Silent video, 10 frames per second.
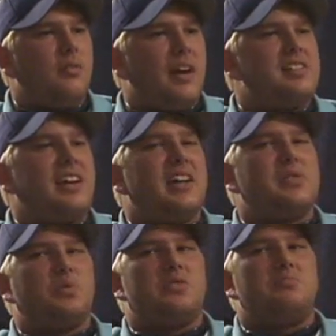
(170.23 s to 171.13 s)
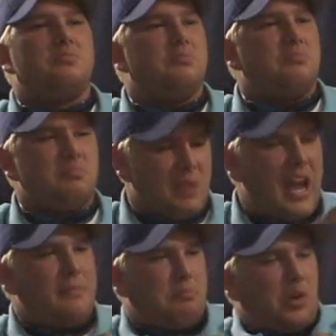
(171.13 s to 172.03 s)
My chest was, I
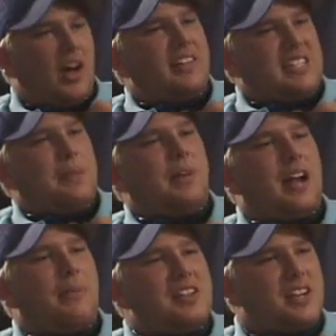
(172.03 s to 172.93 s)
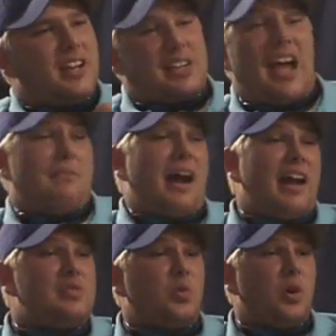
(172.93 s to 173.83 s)
had blood seeping out of my chest. I had my
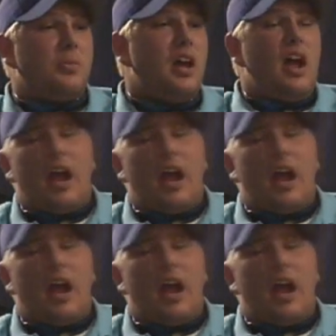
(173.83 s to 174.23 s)
ass whooped.